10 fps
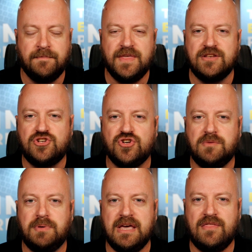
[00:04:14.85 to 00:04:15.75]
This
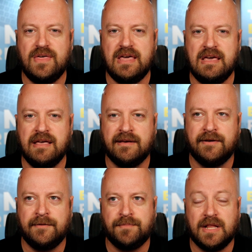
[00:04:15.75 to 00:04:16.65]
should be the
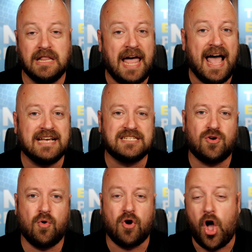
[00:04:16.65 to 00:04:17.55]
last
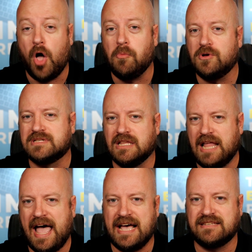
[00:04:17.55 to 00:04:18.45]
or almost
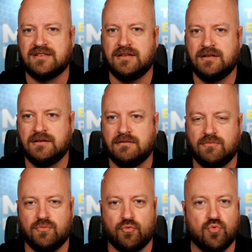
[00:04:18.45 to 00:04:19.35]
last
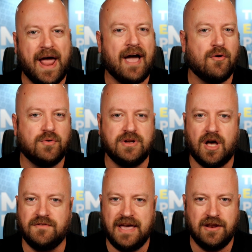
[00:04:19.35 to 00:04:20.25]
round
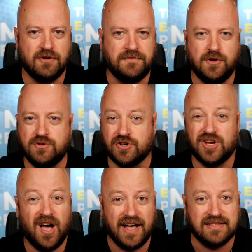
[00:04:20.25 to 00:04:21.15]
of interviews or
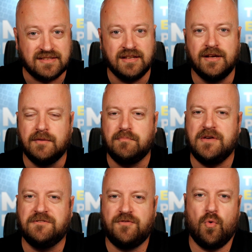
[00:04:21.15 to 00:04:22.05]
cuts
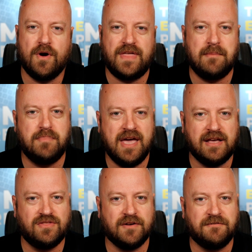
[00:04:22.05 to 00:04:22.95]
before they
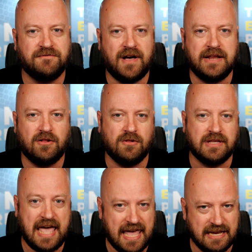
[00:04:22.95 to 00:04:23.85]
pick the final
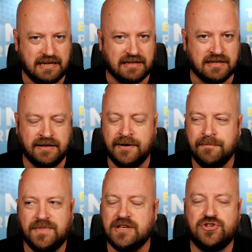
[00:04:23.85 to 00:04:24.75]
candidate.
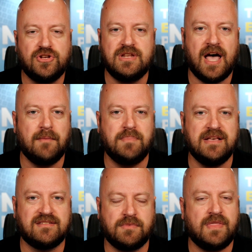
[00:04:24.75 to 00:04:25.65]
This should not
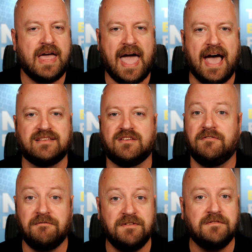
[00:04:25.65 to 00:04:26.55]
be something they ask
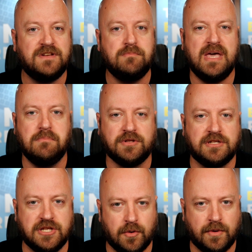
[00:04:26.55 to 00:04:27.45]
50 people to
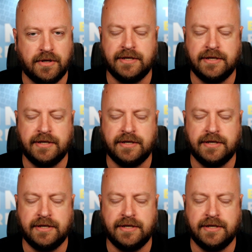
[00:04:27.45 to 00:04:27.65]
do.